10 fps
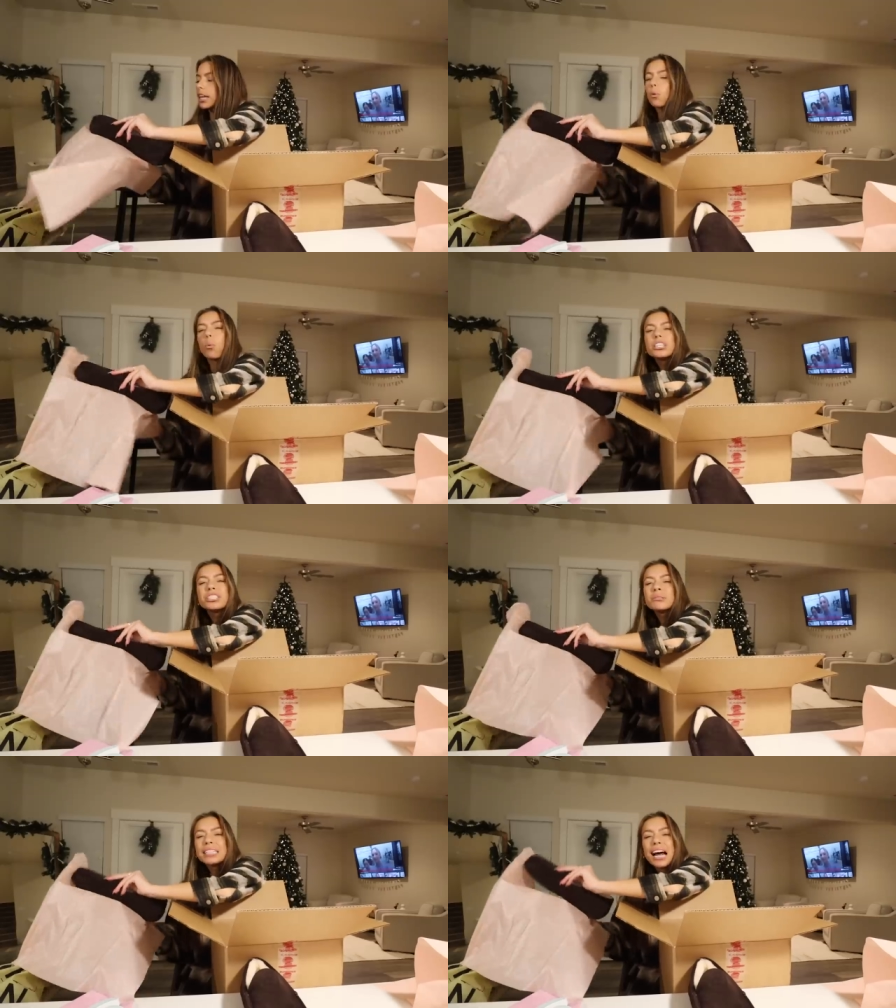Like, what
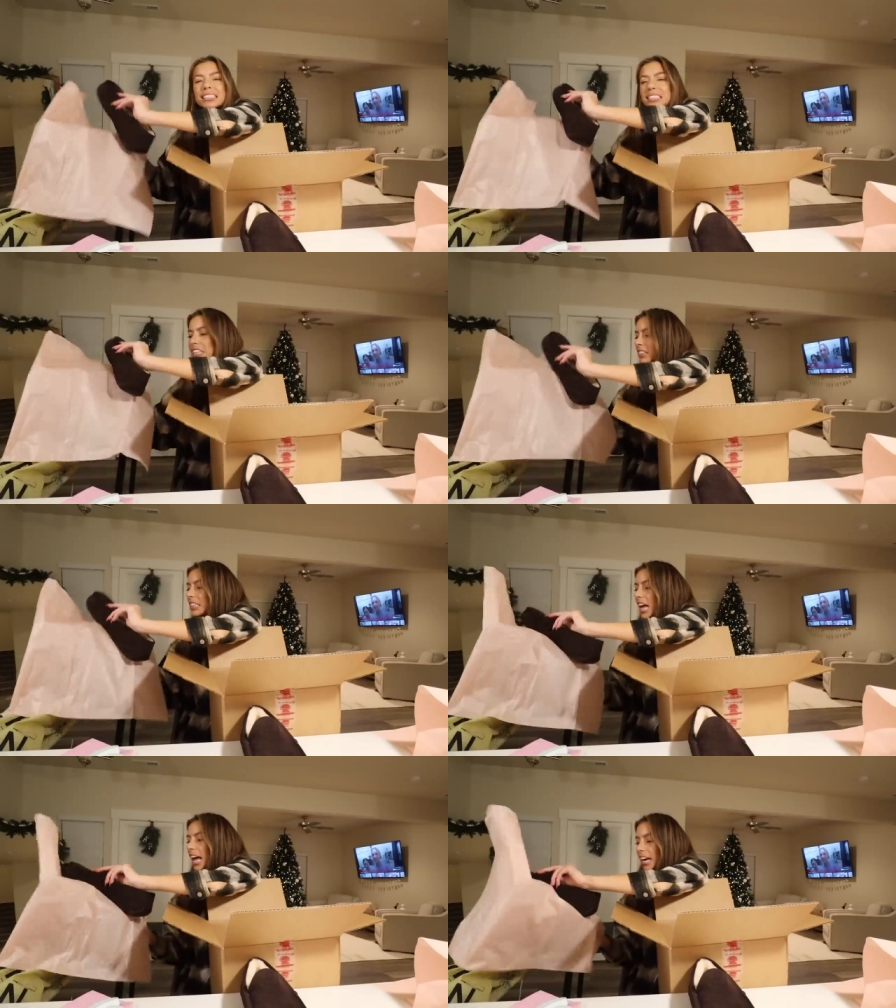do dads
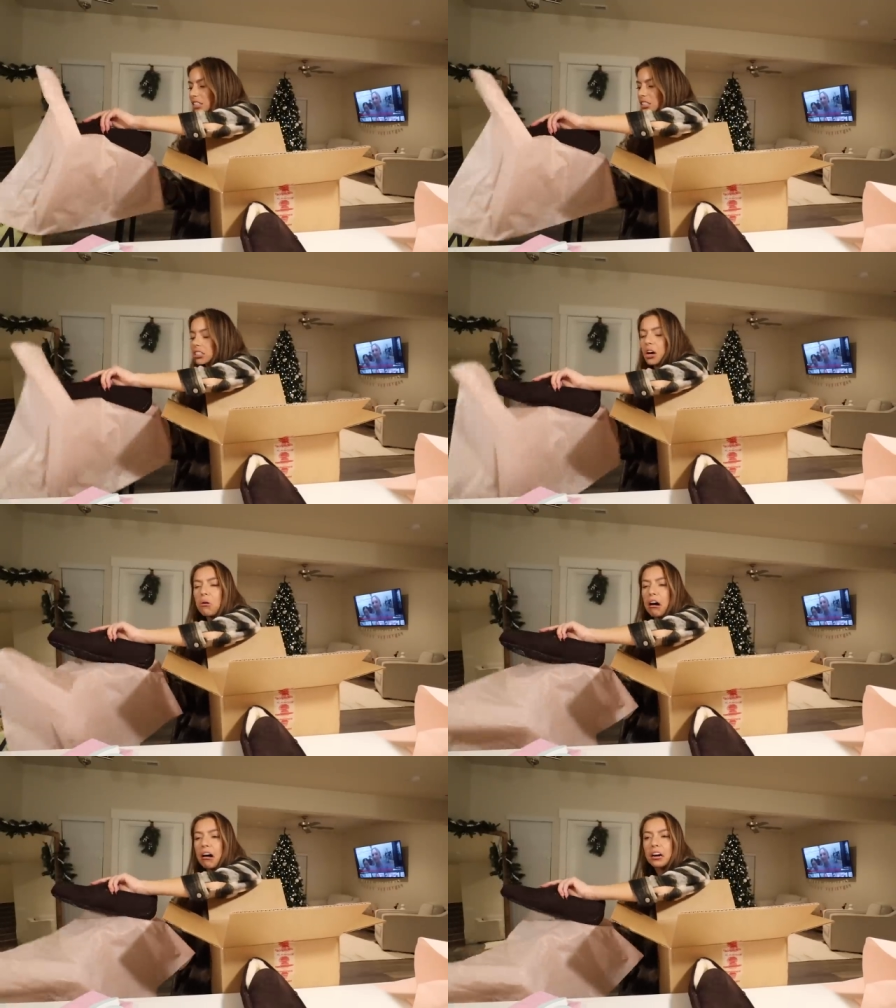even like? It's
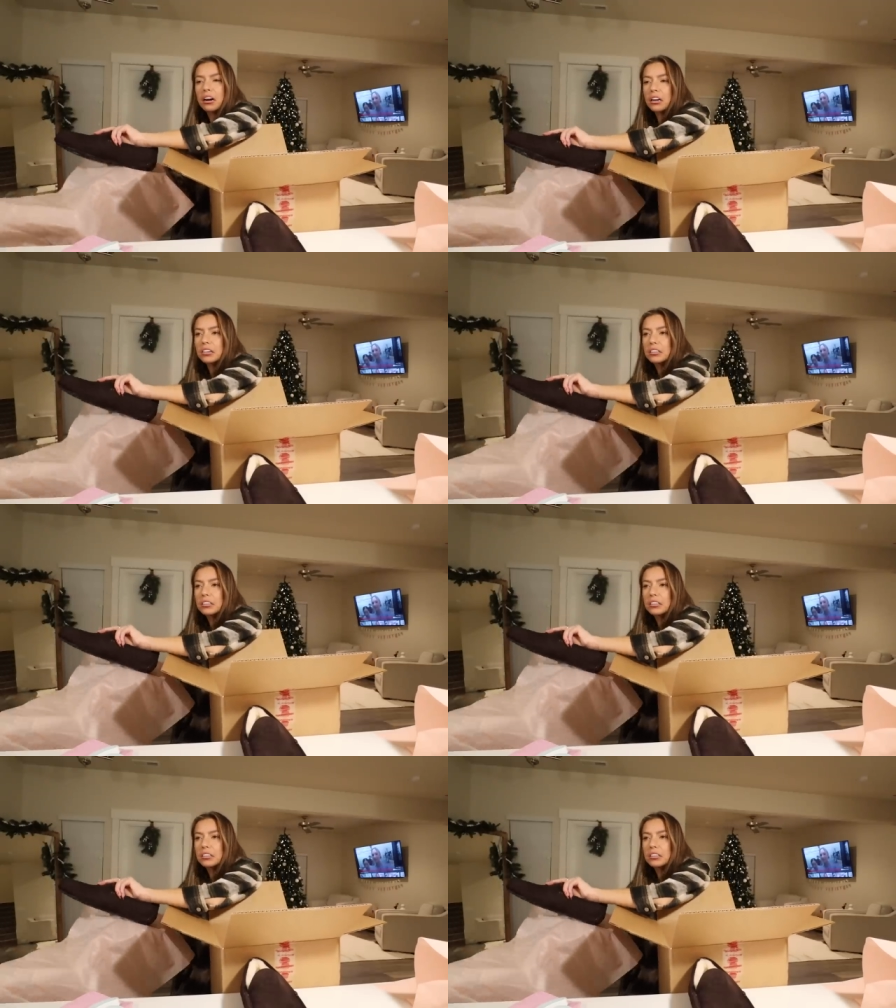so hard.